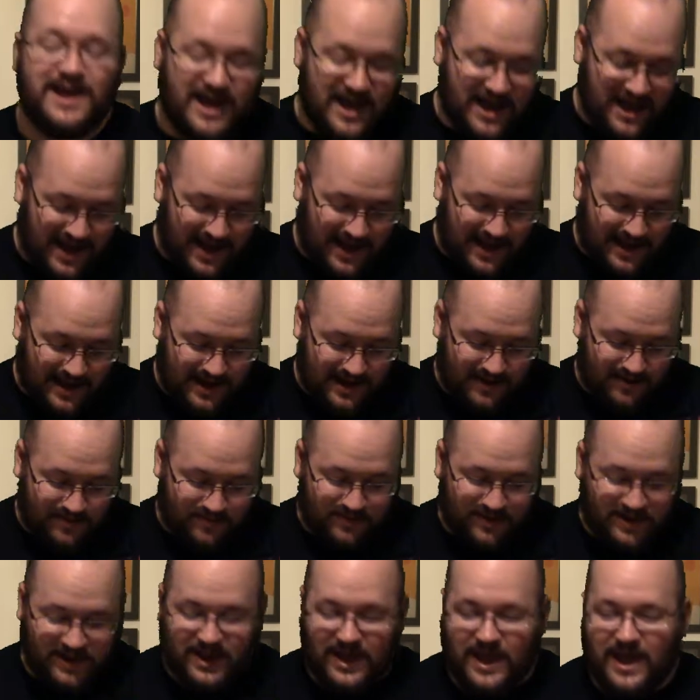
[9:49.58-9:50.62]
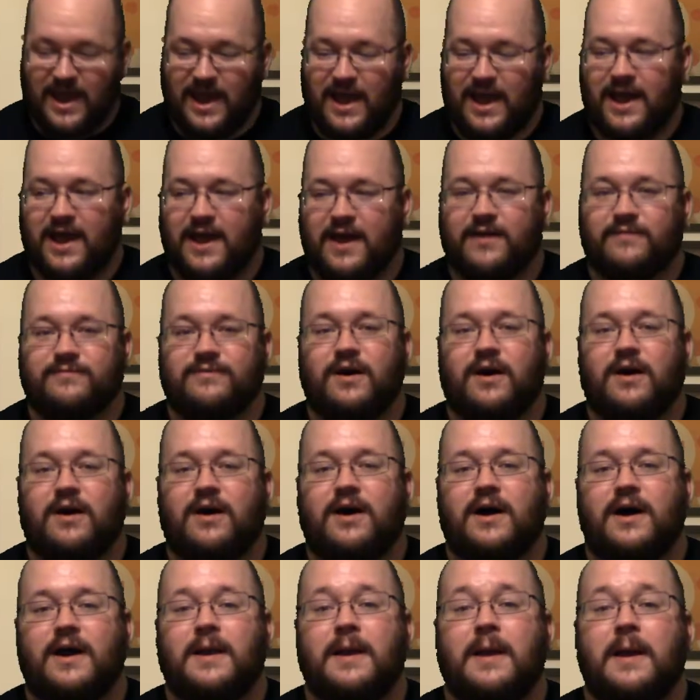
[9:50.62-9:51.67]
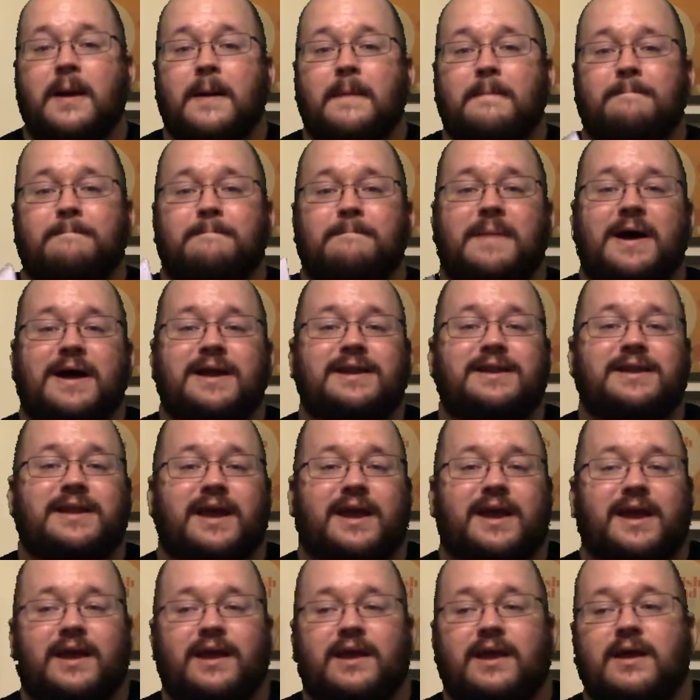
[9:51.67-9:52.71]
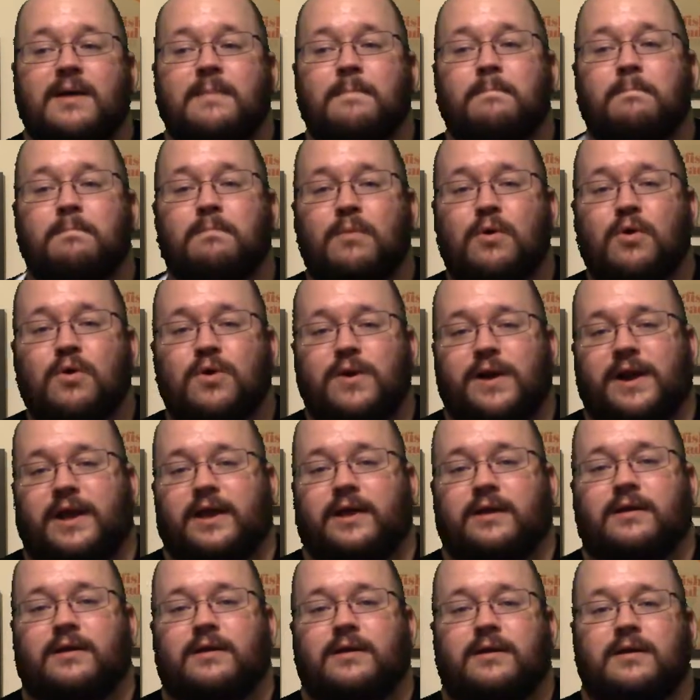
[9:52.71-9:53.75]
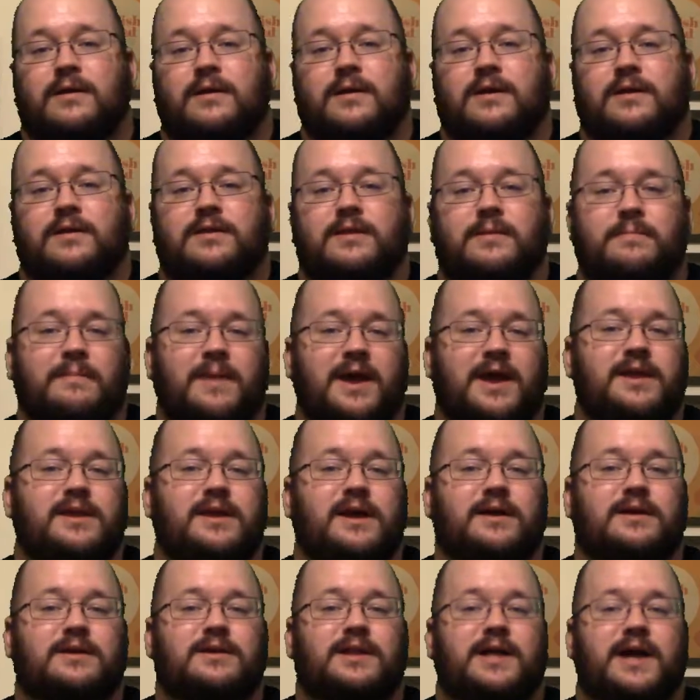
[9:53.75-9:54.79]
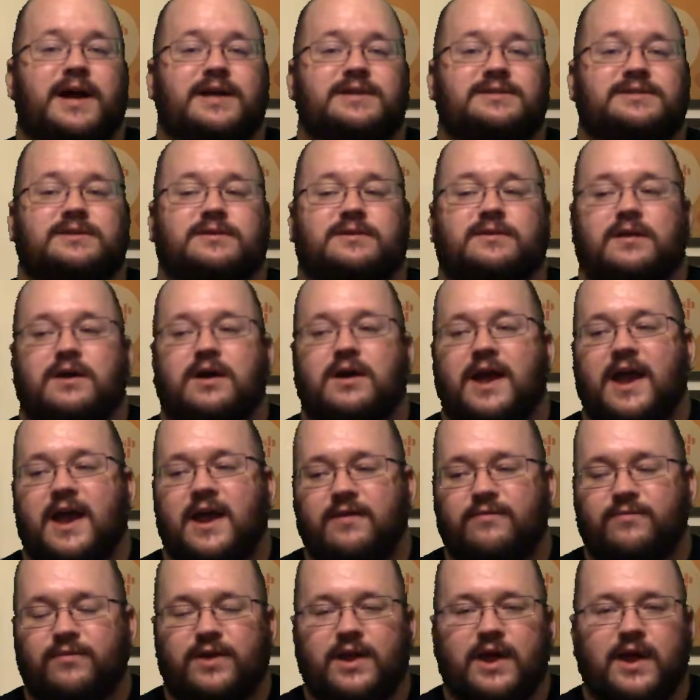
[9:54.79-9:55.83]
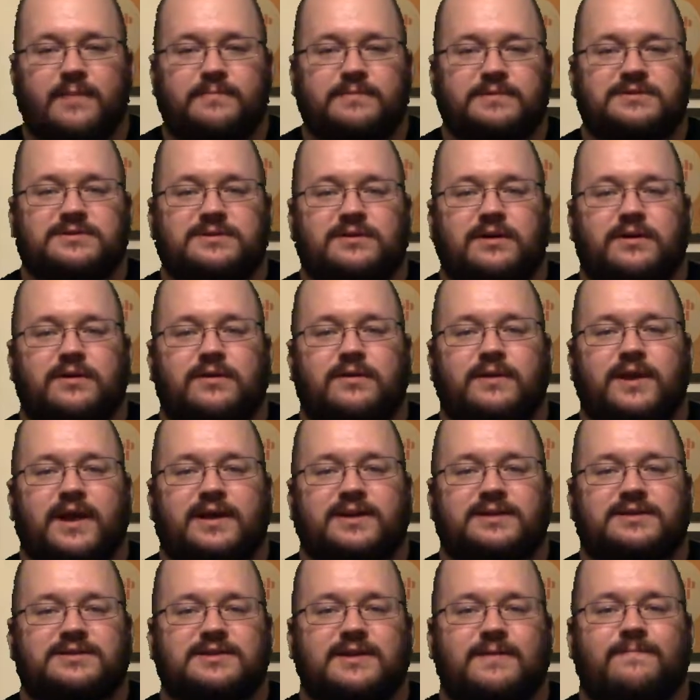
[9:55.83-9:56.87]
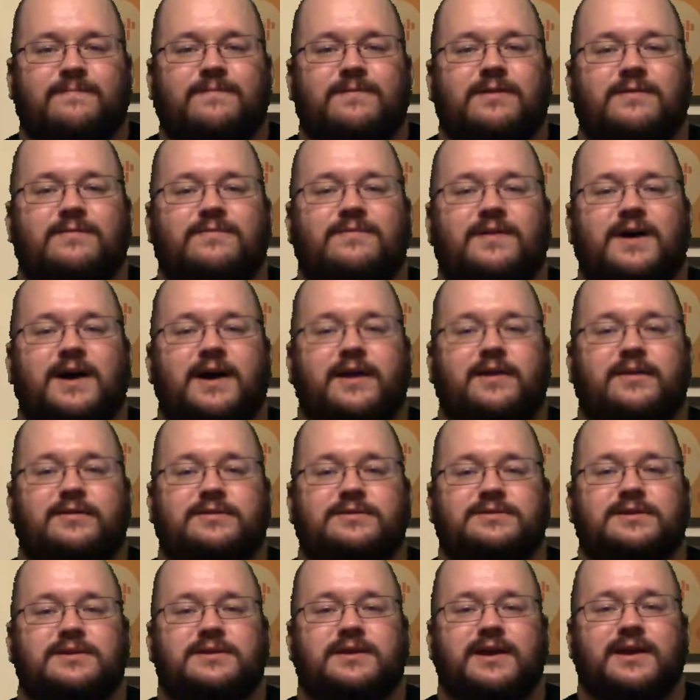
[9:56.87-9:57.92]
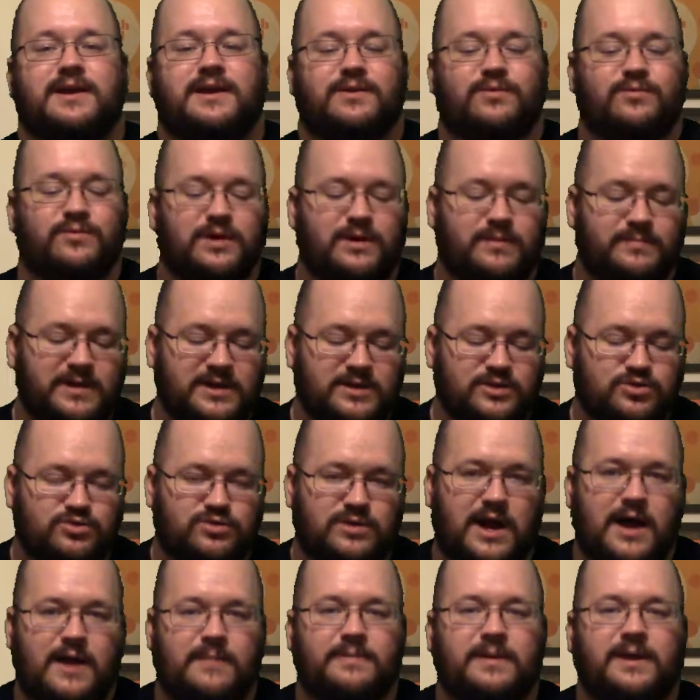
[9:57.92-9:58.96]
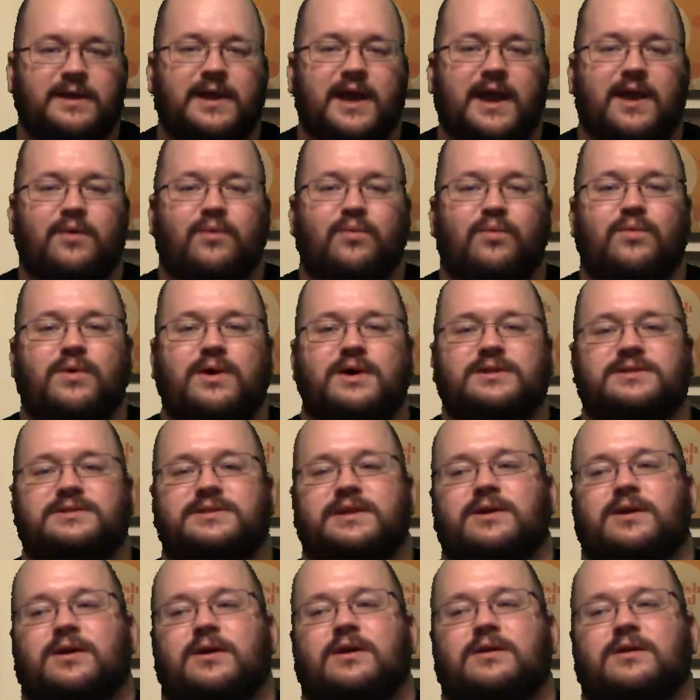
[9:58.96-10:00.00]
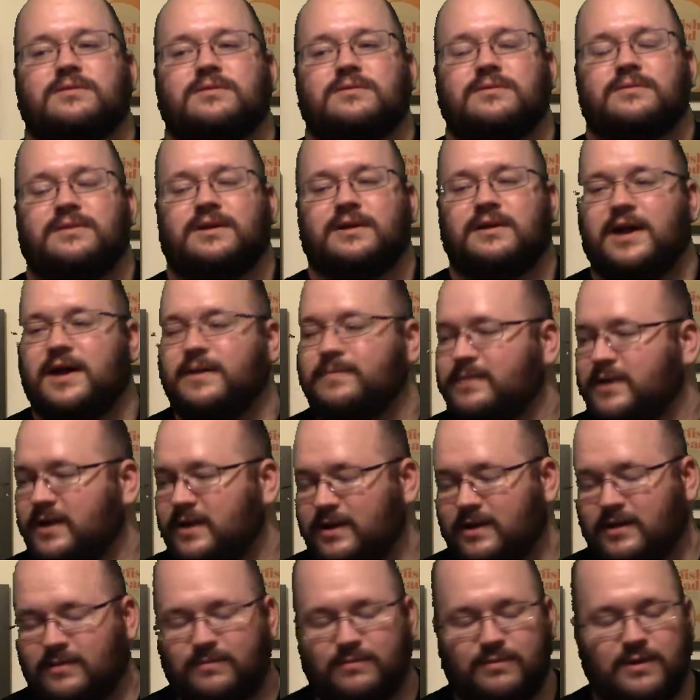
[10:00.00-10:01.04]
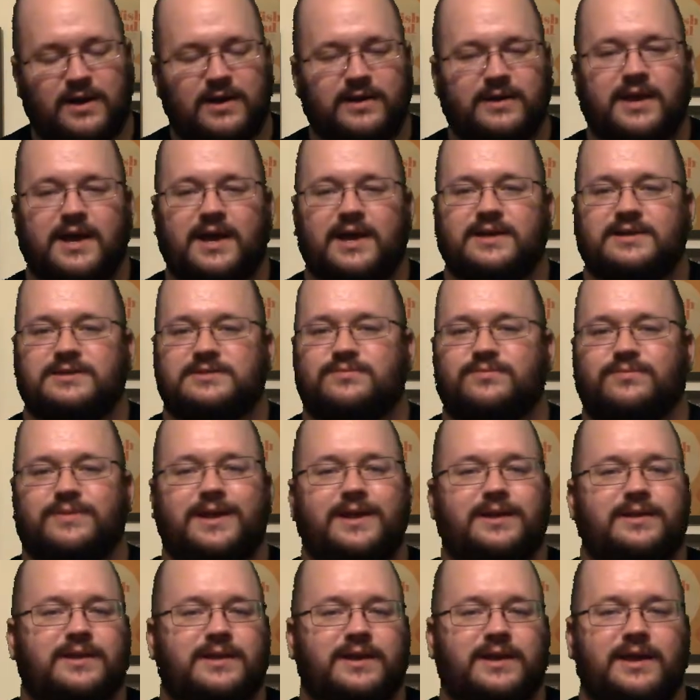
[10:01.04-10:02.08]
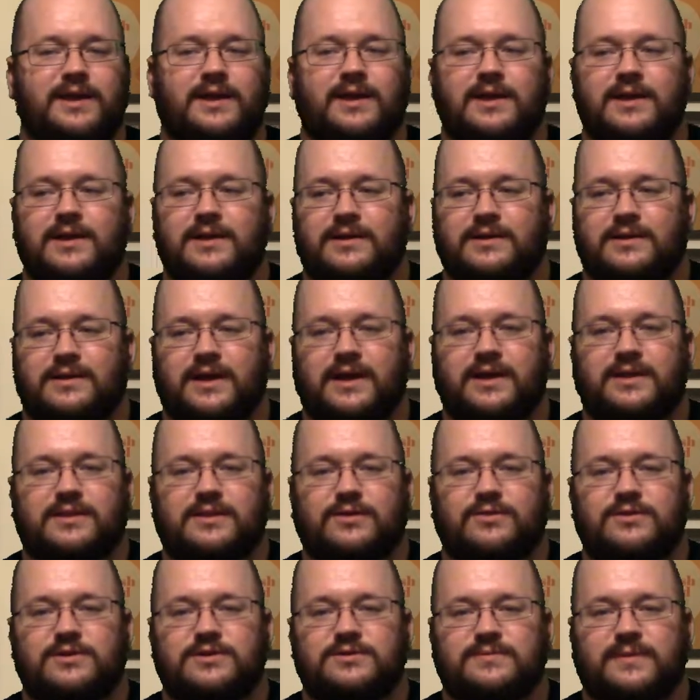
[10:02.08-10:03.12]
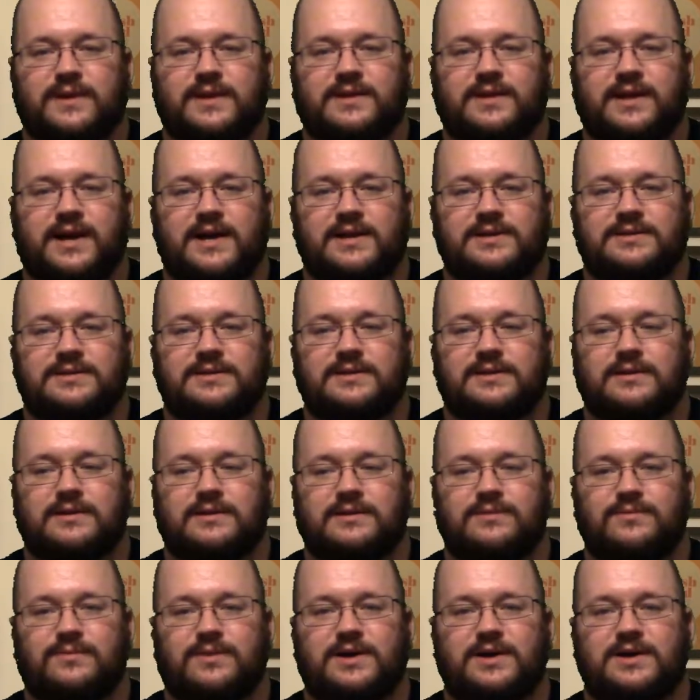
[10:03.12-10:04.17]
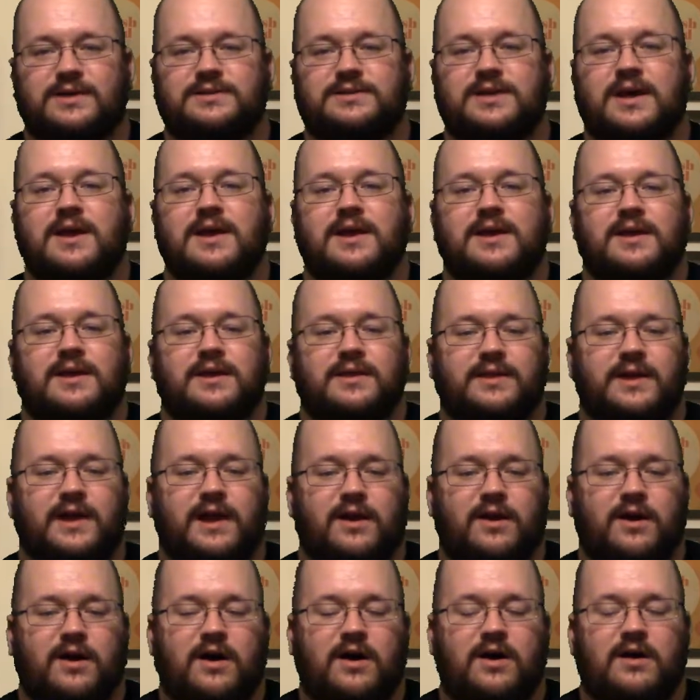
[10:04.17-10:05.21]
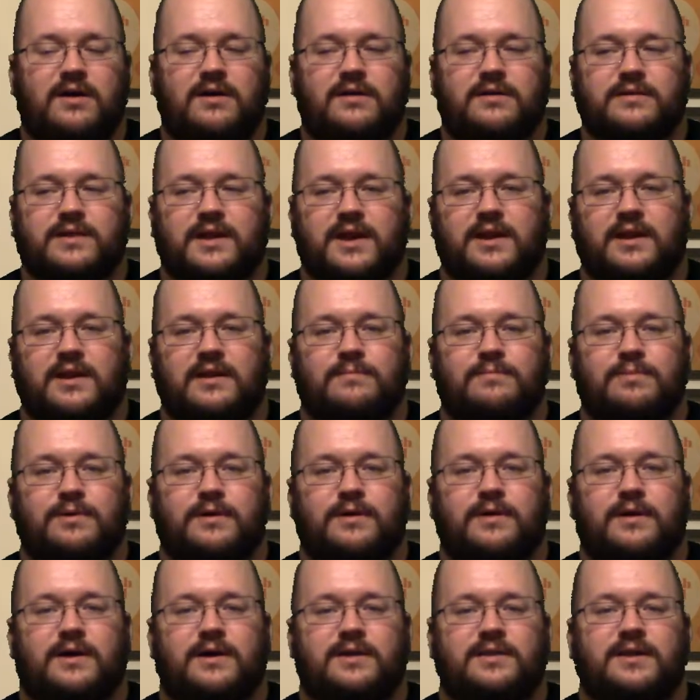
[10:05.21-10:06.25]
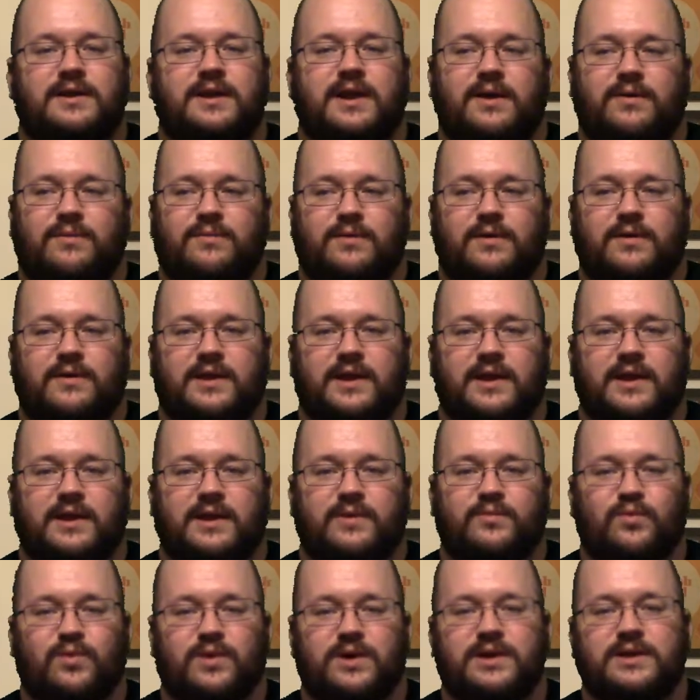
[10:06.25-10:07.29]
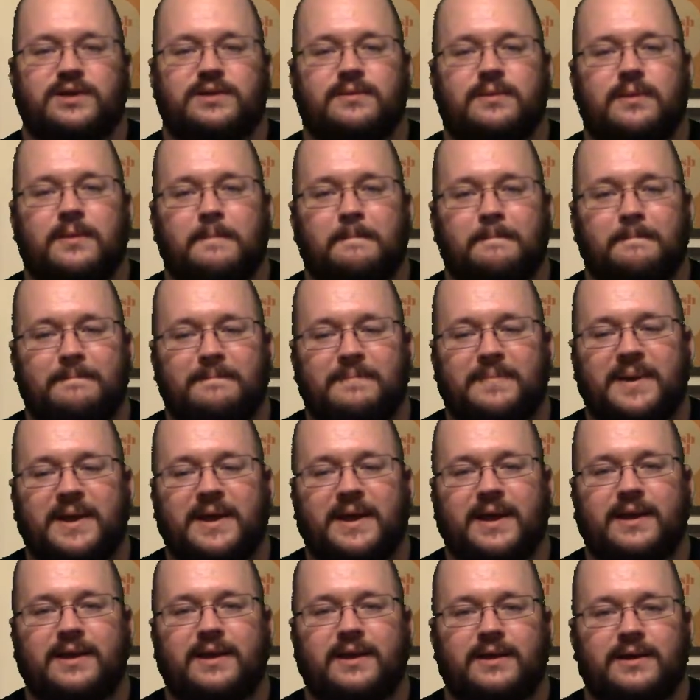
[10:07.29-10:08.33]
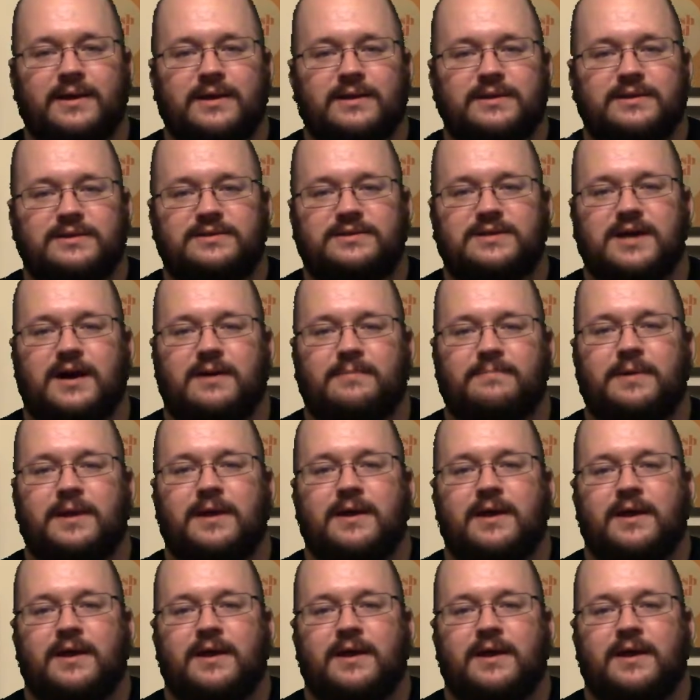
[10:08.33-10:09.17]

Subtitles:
We have on Monday morning the Mae Young Classic. Every episode except for the finals will be dropping at once. They're not being broadcast weekly like the Cruiserweight Classic was. They are all getting put on the network in one big dump.